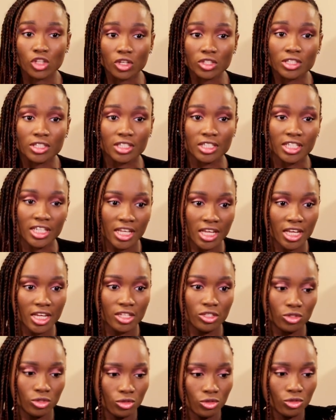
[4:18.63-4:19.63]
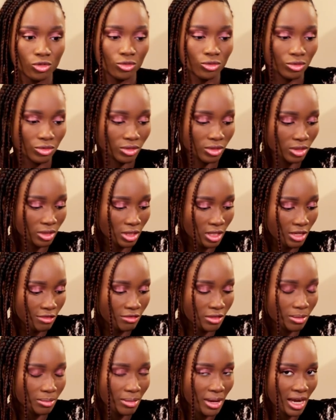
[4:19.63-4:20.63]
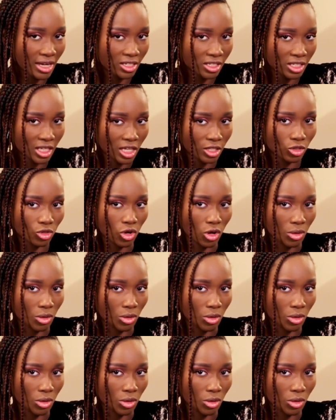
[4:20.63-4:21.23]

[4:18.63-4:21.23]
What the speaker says: Just in case, you know, if the patch starts